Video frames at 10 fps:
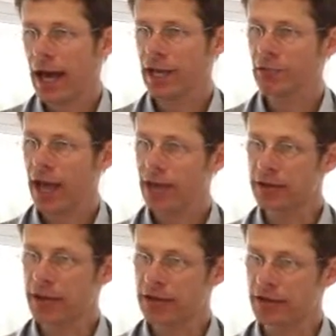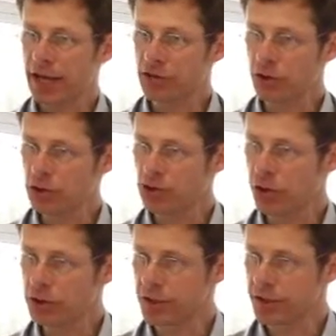And we had a meditator who
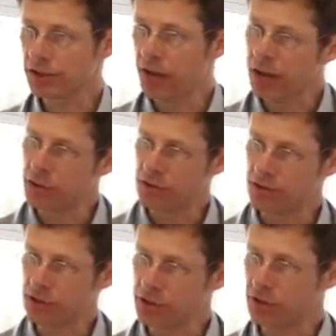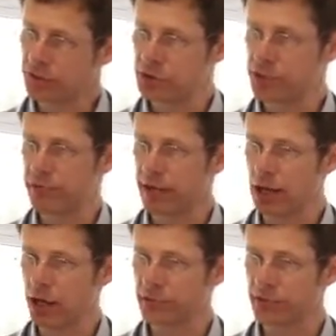told us how such a decision
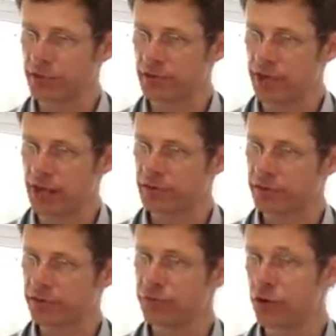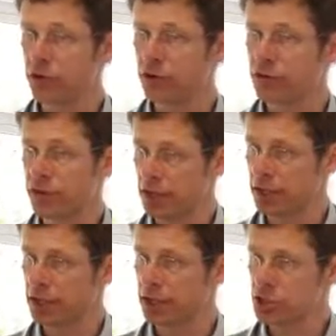develops. That there's first
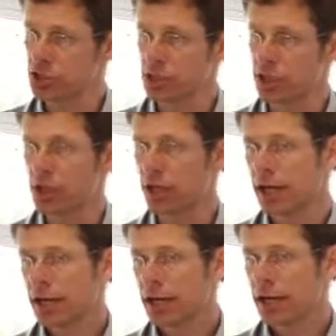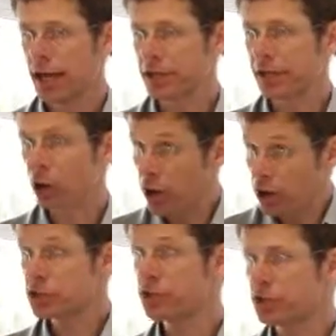and an initial kind of
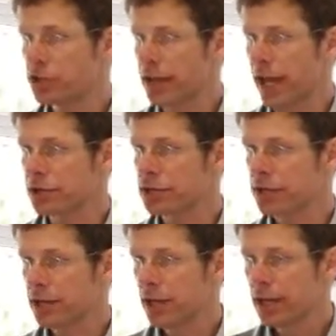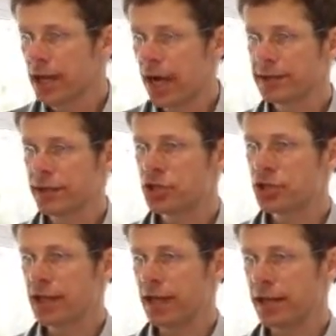urge to do an action, and that
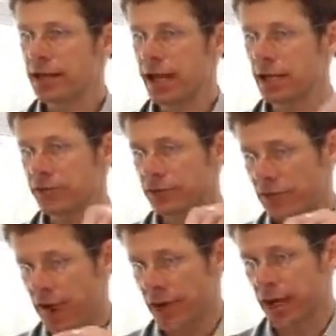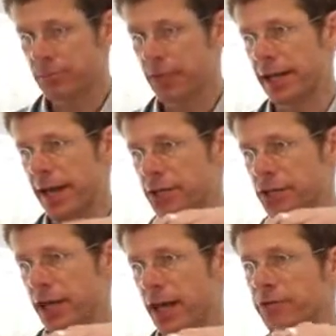you then kind of take up that
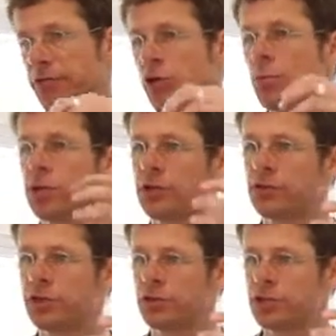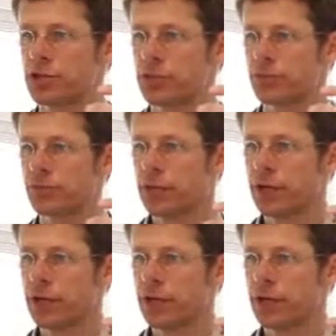action and form it into a decision.